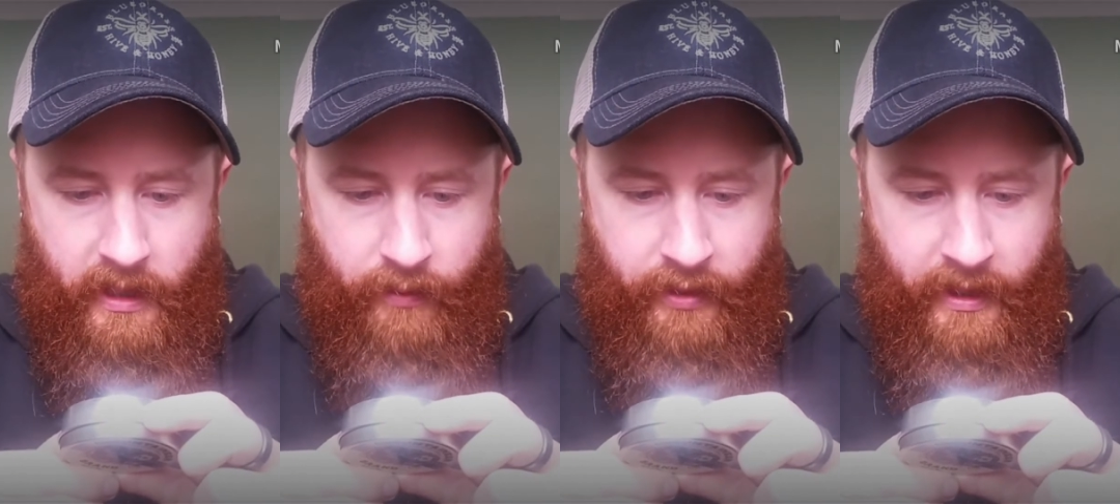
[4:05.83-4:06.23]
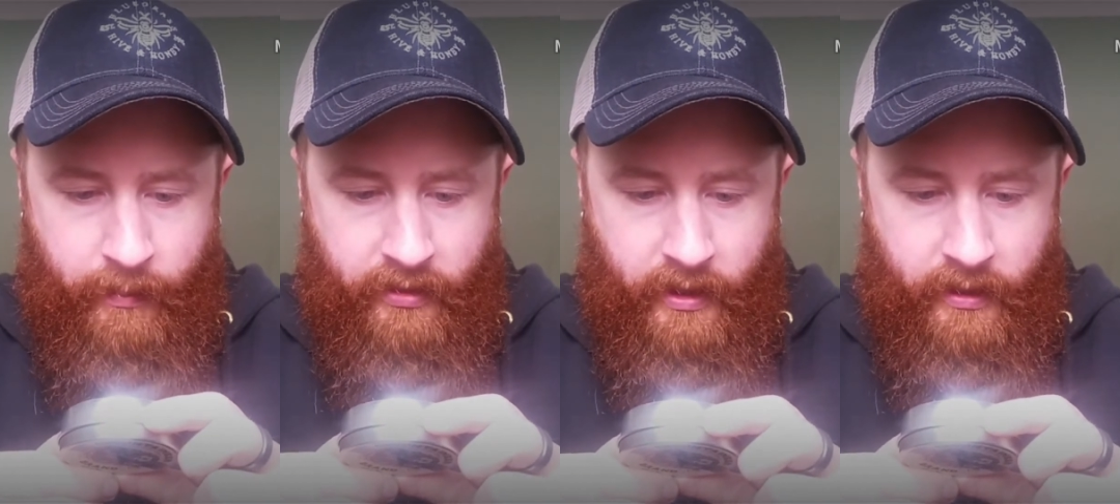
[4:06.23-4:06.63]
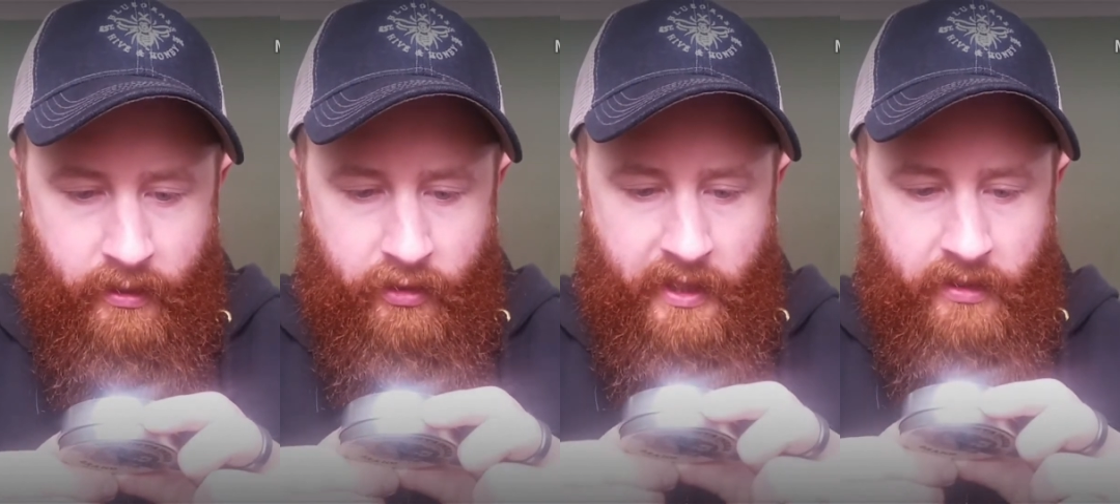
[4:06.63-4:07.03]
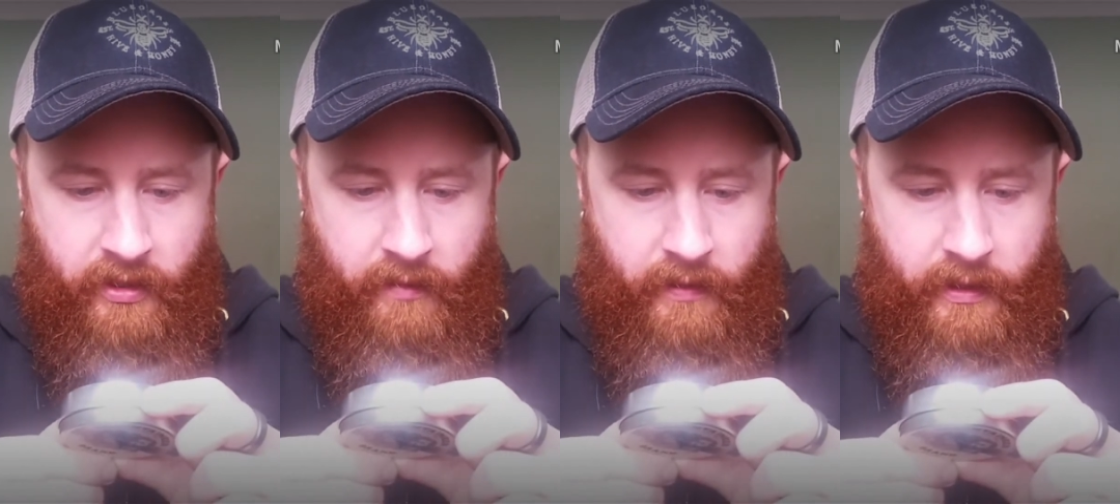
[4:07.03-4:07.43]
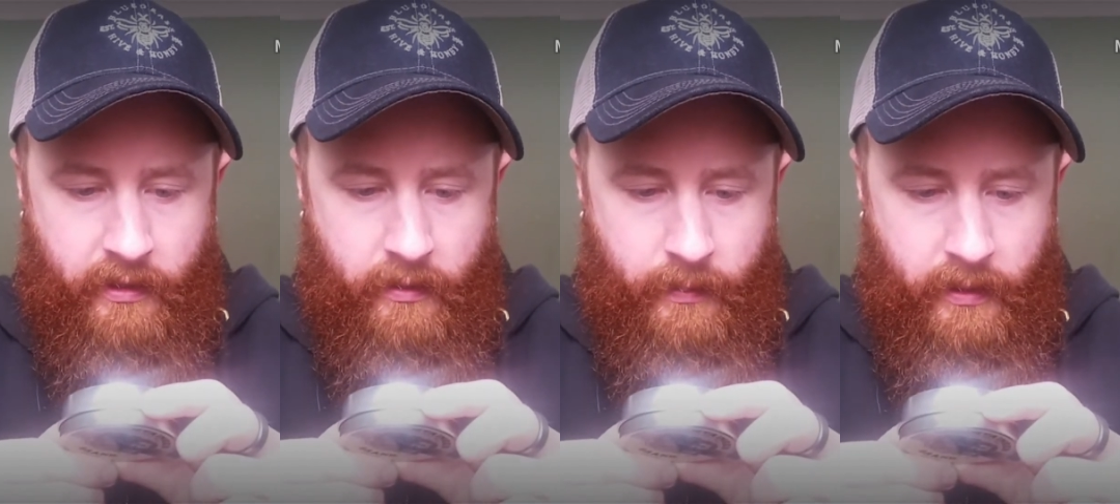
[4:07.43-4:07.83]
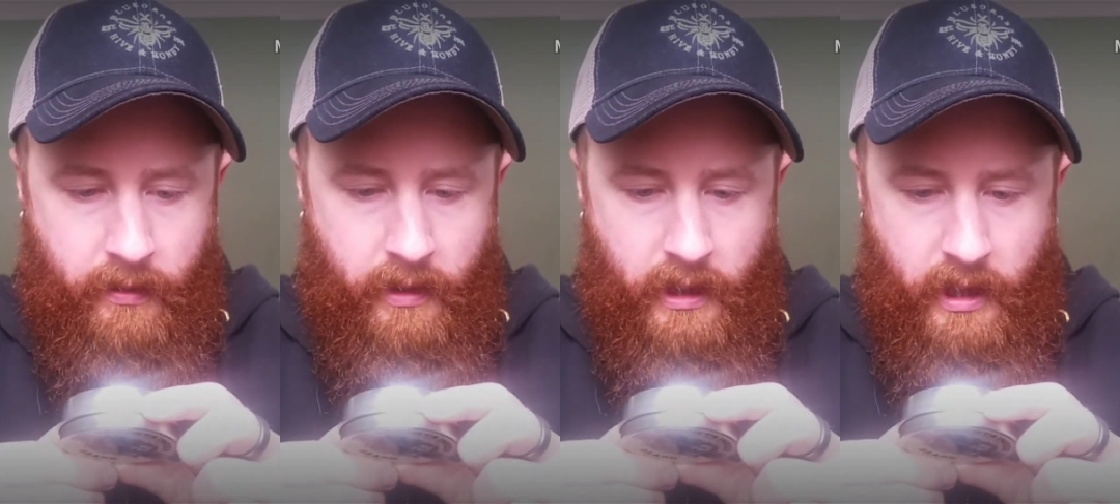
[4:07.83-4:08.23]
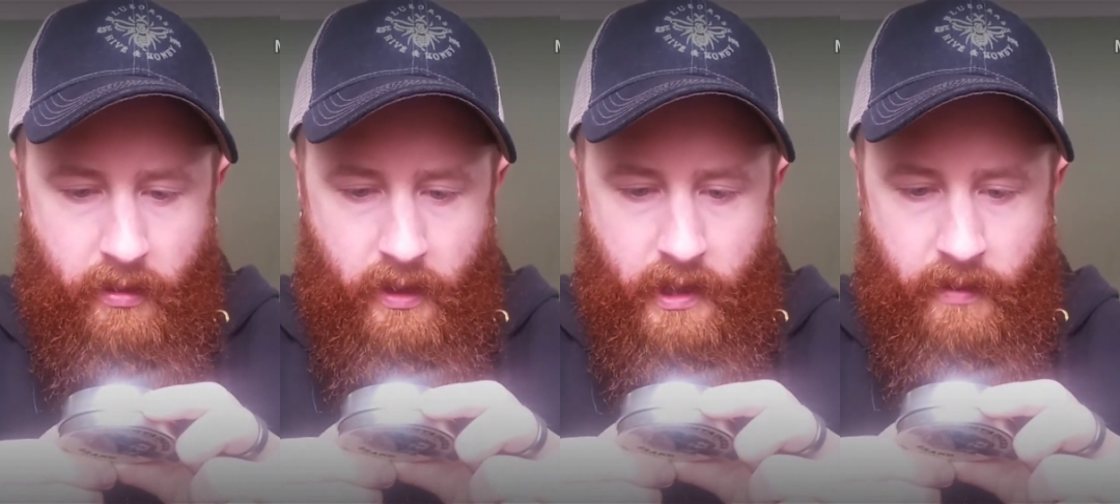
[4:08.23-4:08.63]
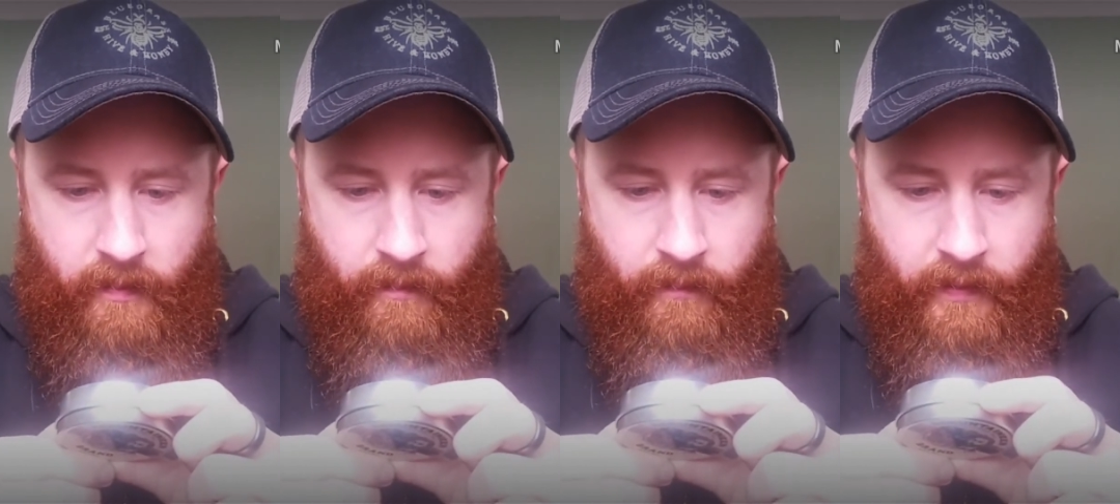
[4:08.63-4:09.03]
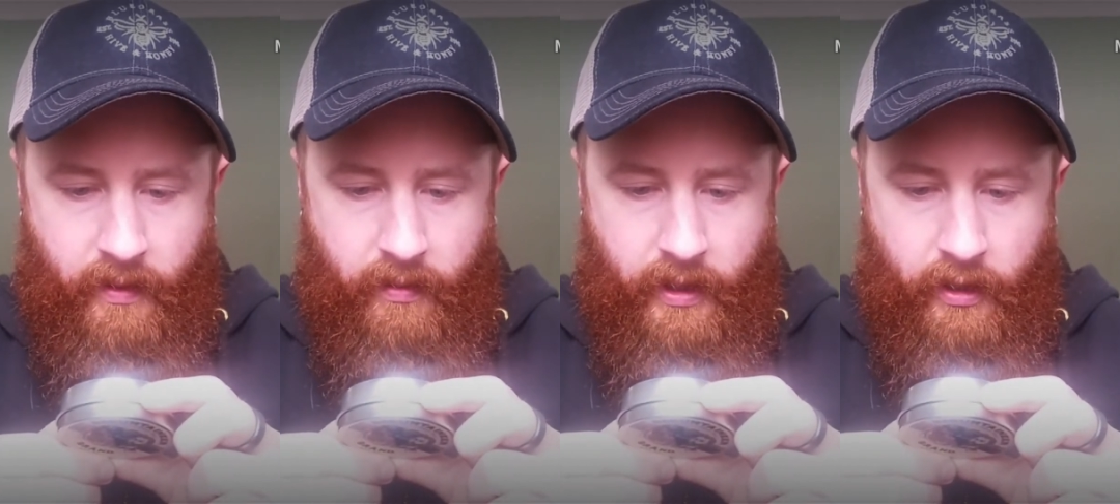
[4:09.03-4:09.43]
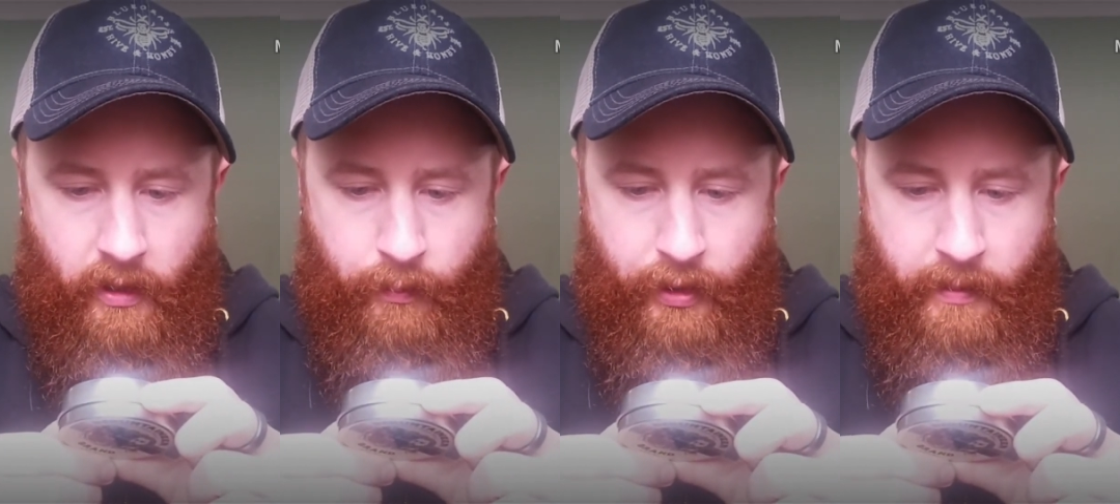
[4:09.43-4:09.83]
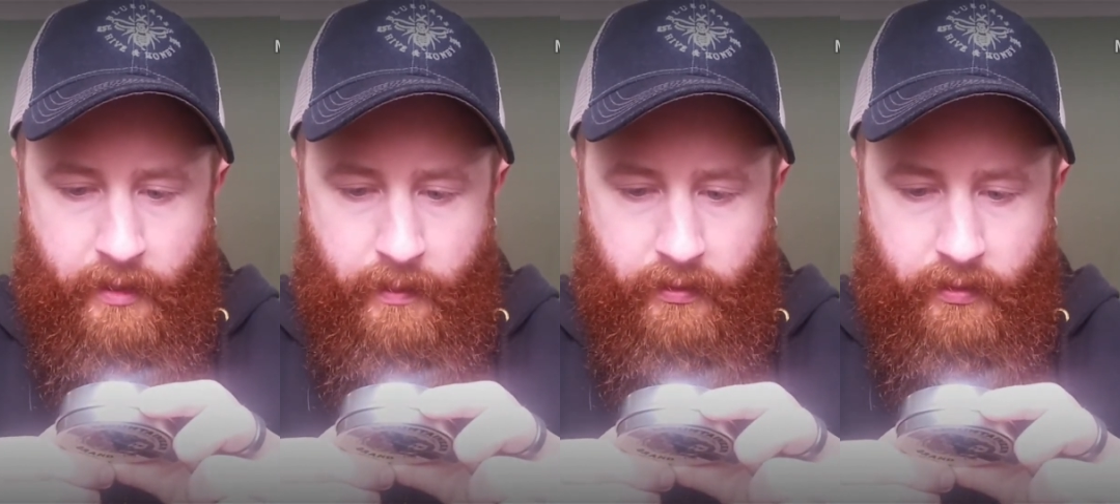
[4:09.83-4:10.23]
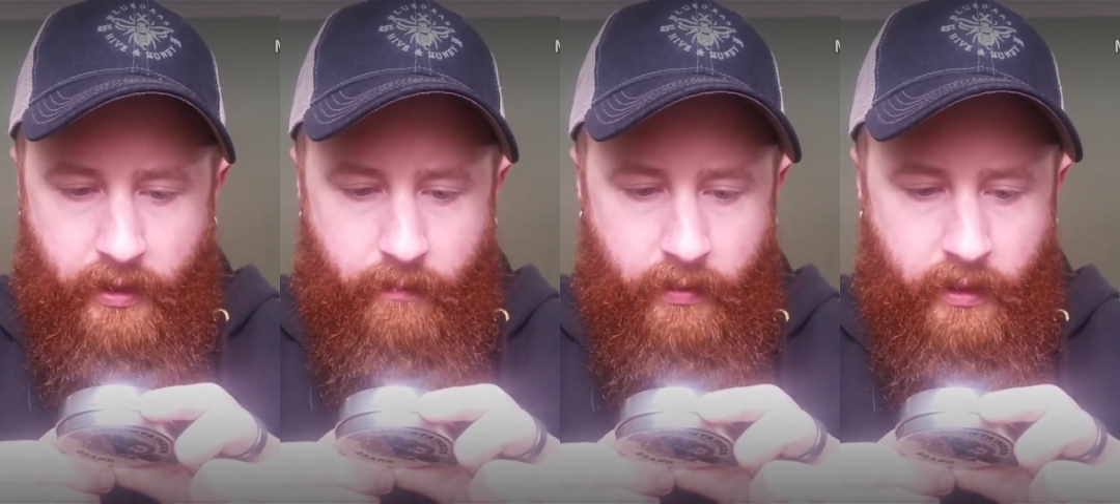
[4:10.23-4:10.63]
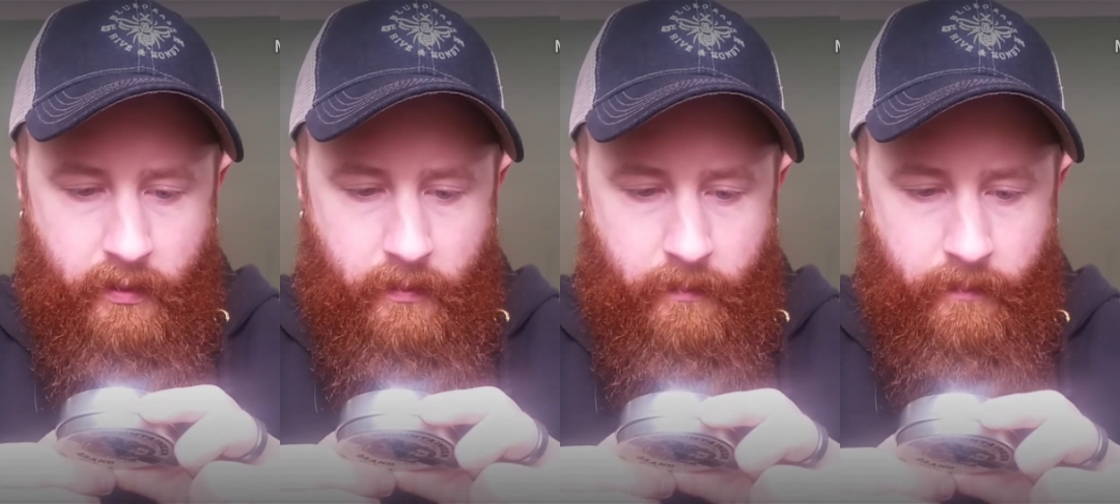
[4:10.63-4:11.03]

I don't think I missed anything. There's a lot of stuff on here, but I think it all pretty much means the same thing.